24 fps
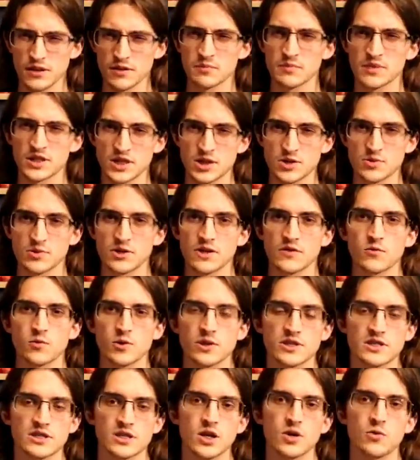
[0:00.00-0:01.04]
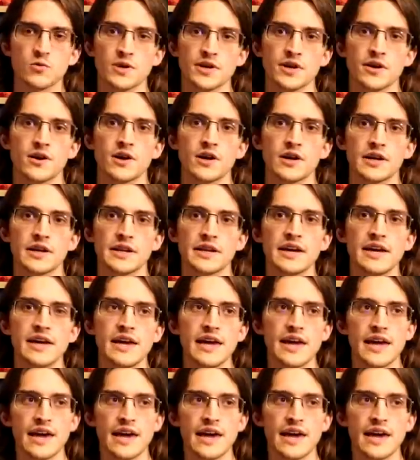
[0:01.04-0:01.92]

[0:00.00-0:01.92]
the mystery of what's going on.